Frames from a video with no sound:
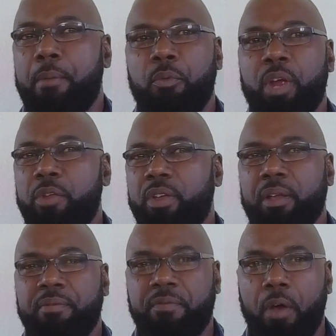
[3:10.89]
where you
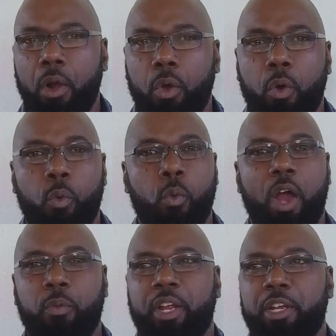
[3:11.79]
can follow
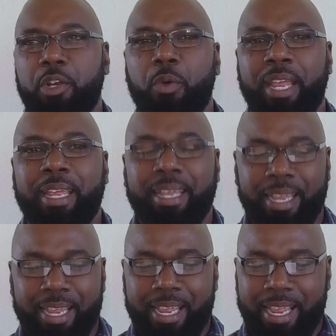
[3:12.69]
what we are
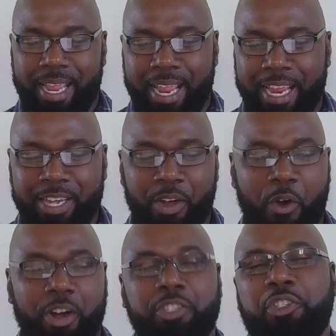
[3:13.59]
doing in
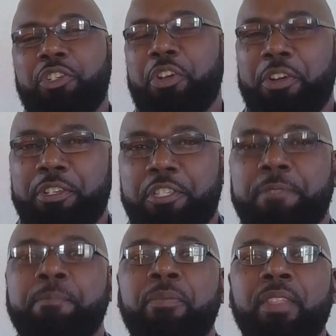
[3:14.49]
our
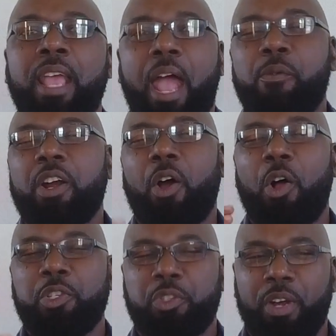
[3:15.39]
church. I want to
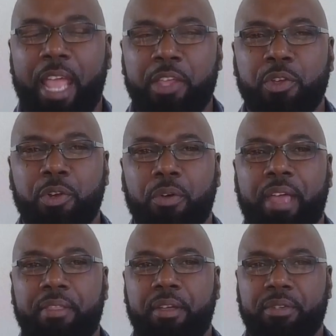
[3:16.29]
also let you know
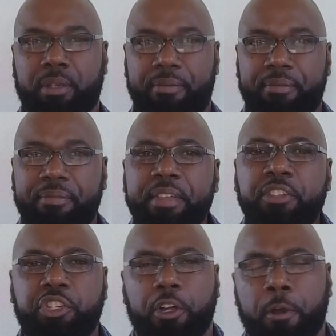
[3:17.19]
that there is a
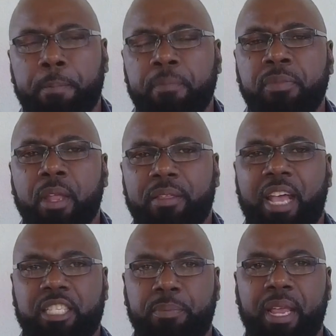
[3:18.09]
feature
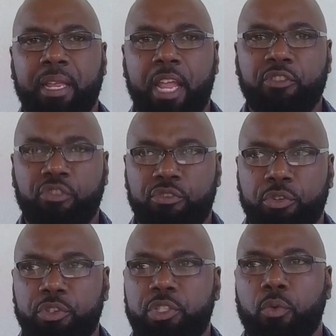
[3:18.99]
that's being
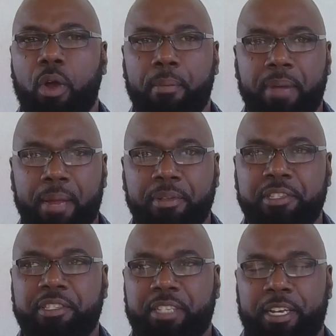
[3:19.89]
introduced to our Bible
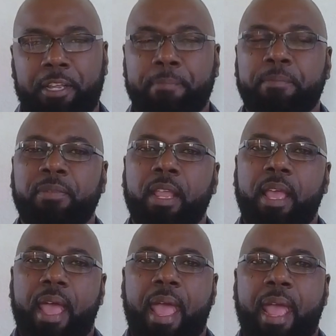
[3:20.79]
study.
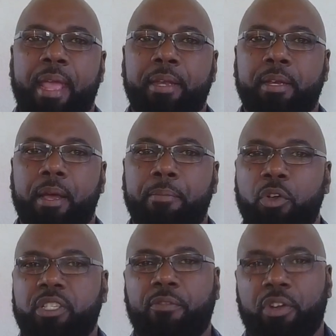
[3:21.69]
And
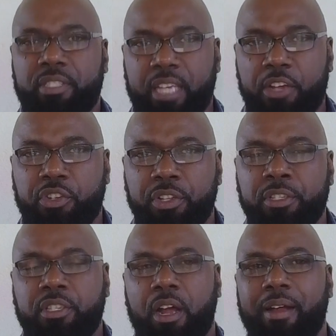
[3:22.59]
most of our
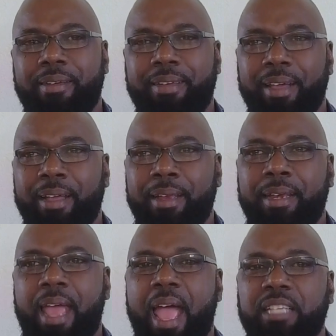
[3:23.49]
sessions are
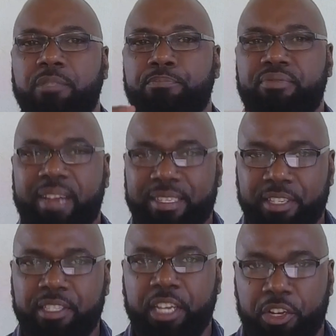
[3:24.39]
done as
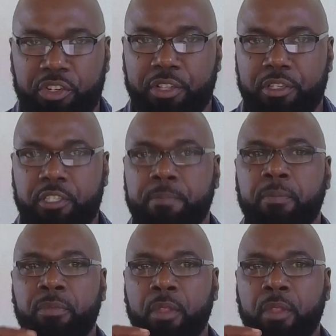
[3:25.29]
presentations,